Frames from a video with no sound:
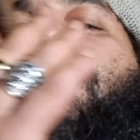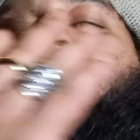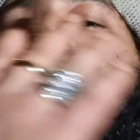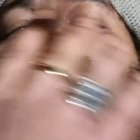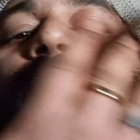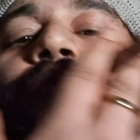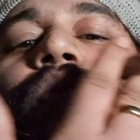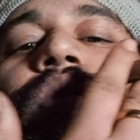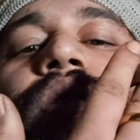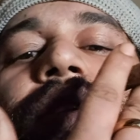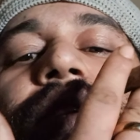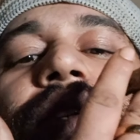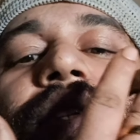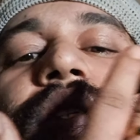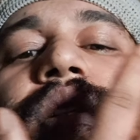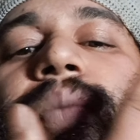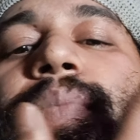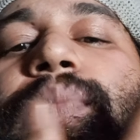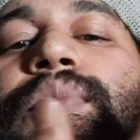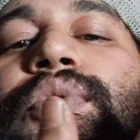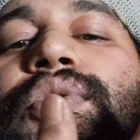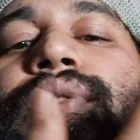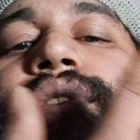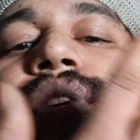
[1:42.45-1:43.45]
This world is
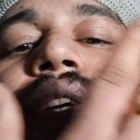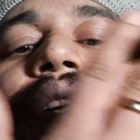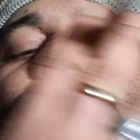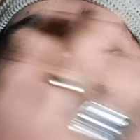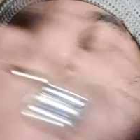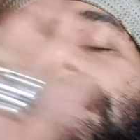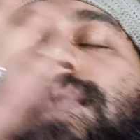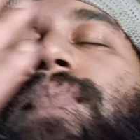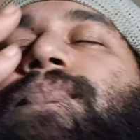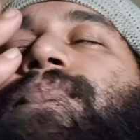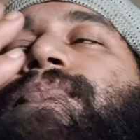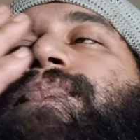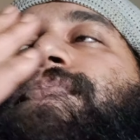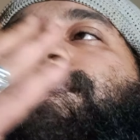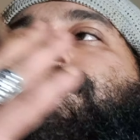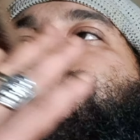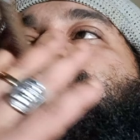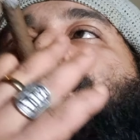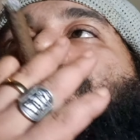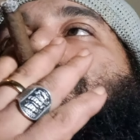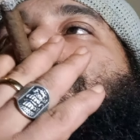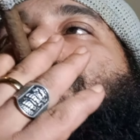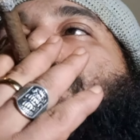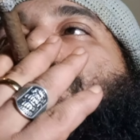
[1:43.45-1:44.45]
temporary.
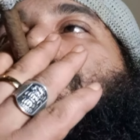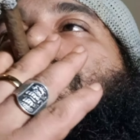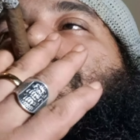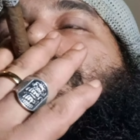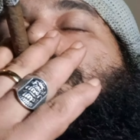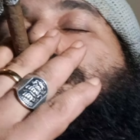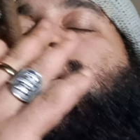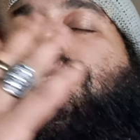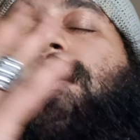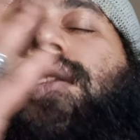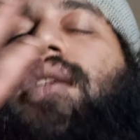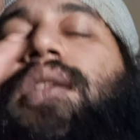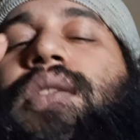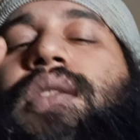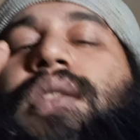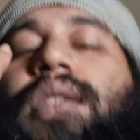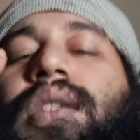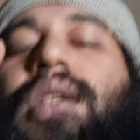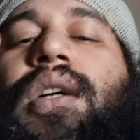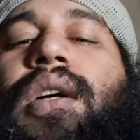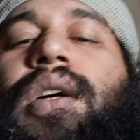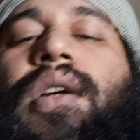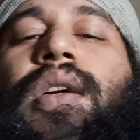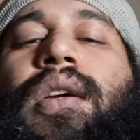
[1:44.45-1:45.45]

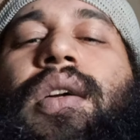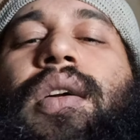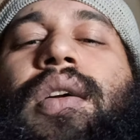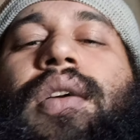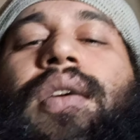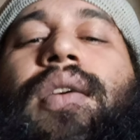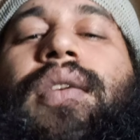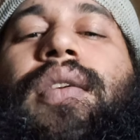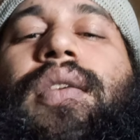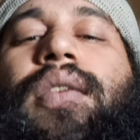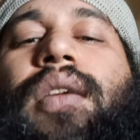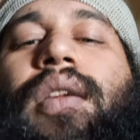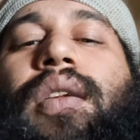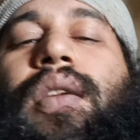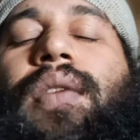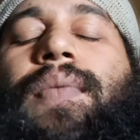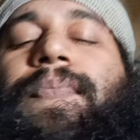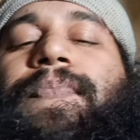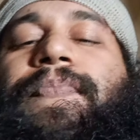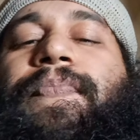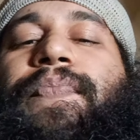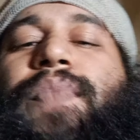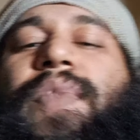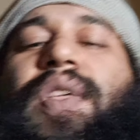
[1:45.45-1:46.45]
This,
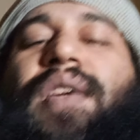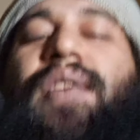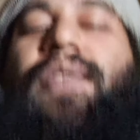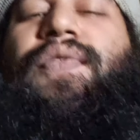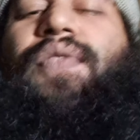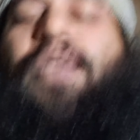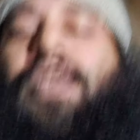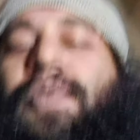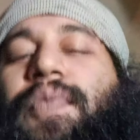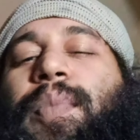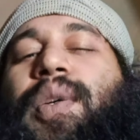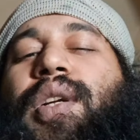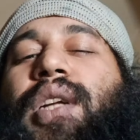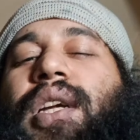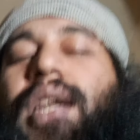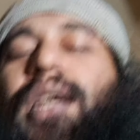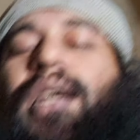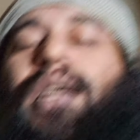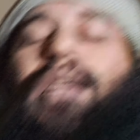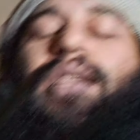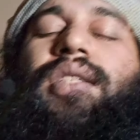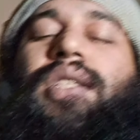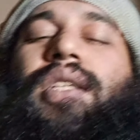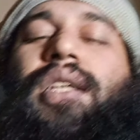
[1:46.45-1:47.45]
if you have money,
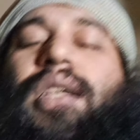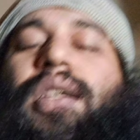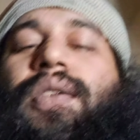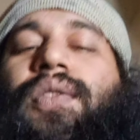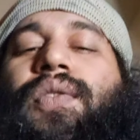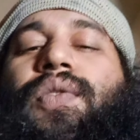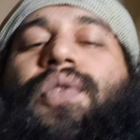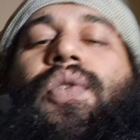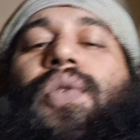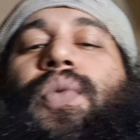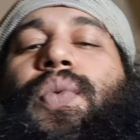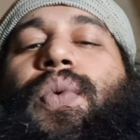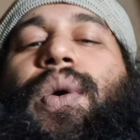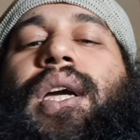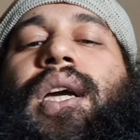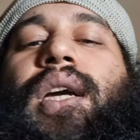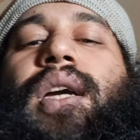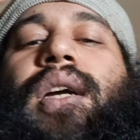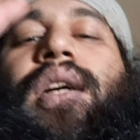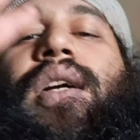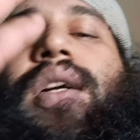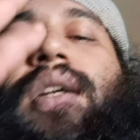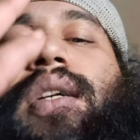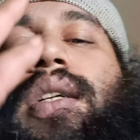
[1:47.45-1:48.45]
you can take it the wrong
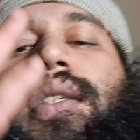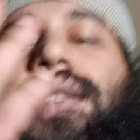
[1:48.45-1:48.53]
way.